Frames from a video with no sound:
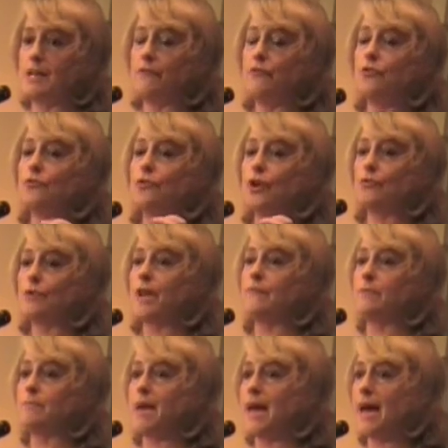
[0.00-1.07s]
if you don't
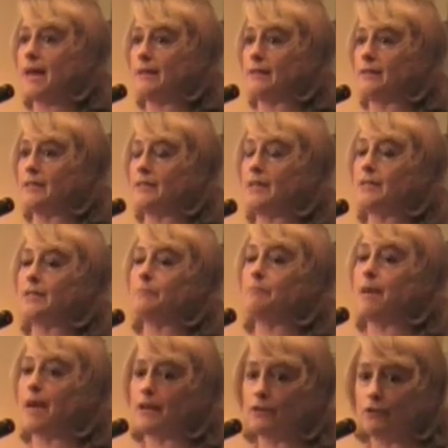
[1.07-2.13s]
have a patent, it doesn't
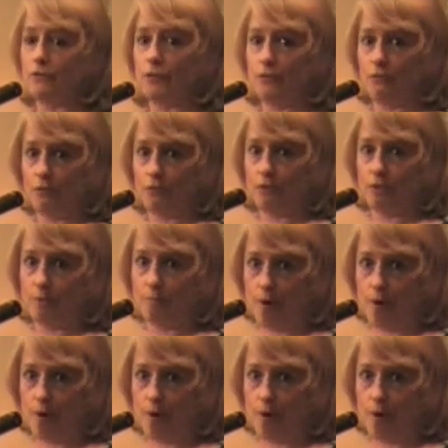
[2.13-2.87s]
matter if you're first to